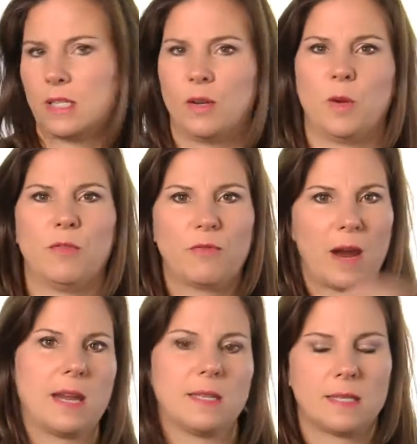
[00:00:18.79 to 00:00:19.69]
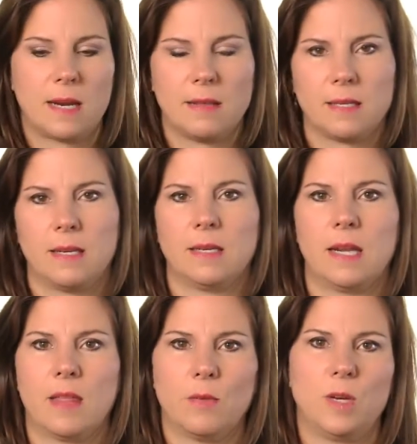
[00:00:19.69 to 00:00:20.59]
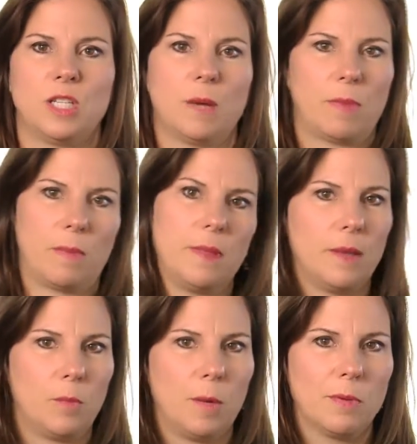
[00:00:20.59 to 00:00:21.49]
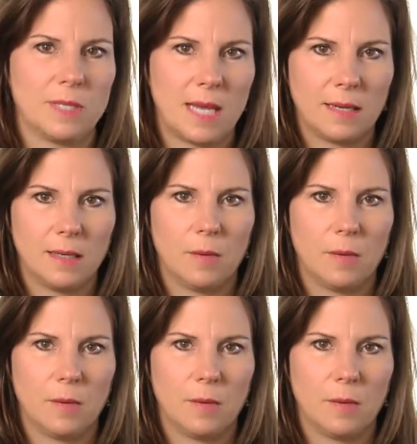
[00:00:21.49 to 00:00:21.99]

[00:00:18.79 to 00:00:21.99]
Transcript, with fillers: two, and we Frankenstein this thing together and we jump up and then we present.